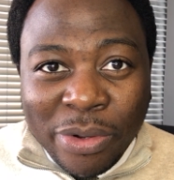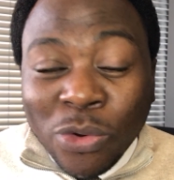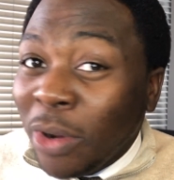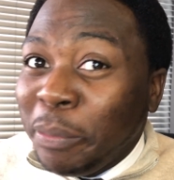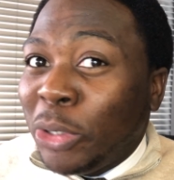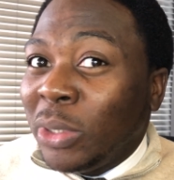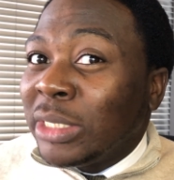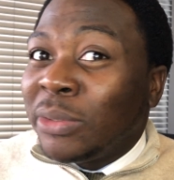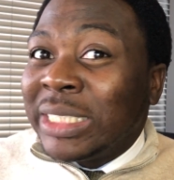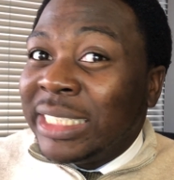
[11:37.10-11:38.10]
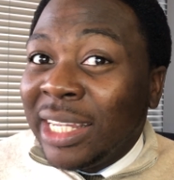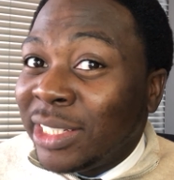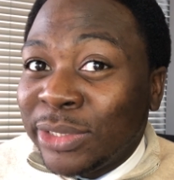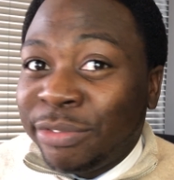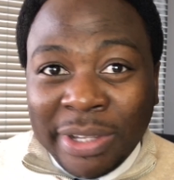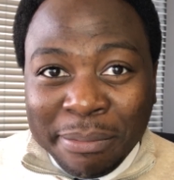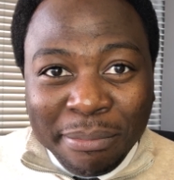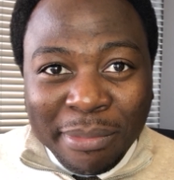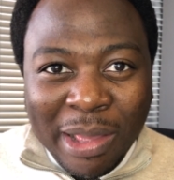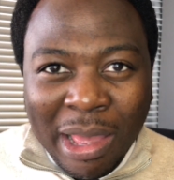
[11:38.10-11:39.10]
Not because I was jealous of him,
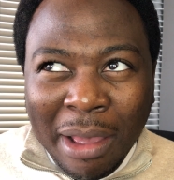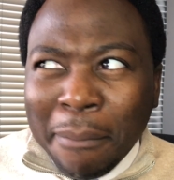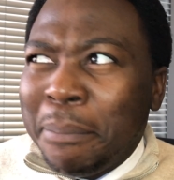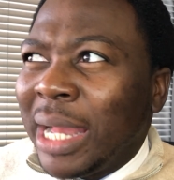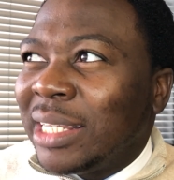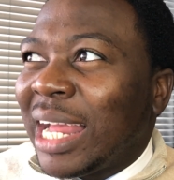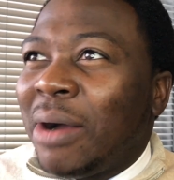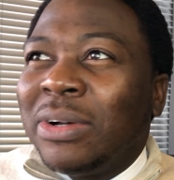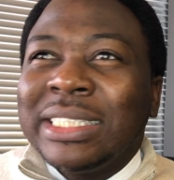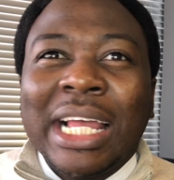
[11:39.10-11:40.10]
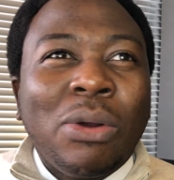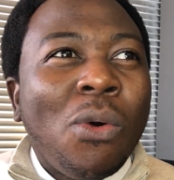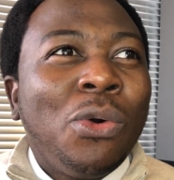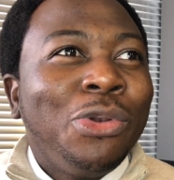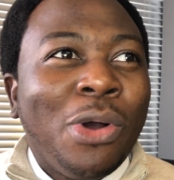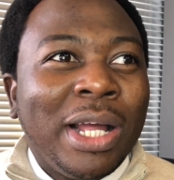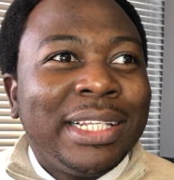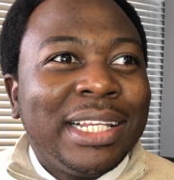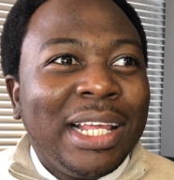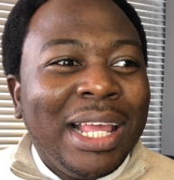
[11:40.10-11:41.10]
but I was like, oh Lord,
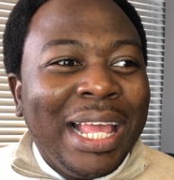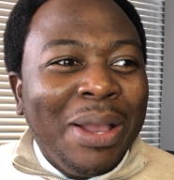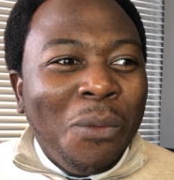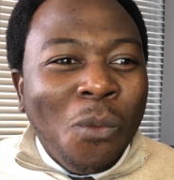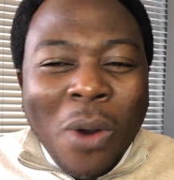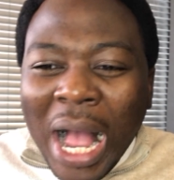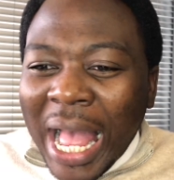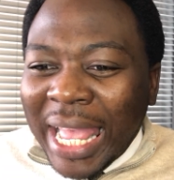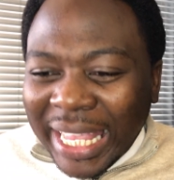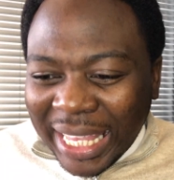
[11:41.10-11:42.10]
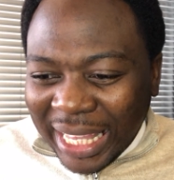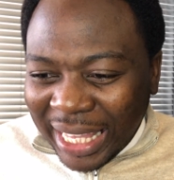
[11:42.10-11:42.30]
why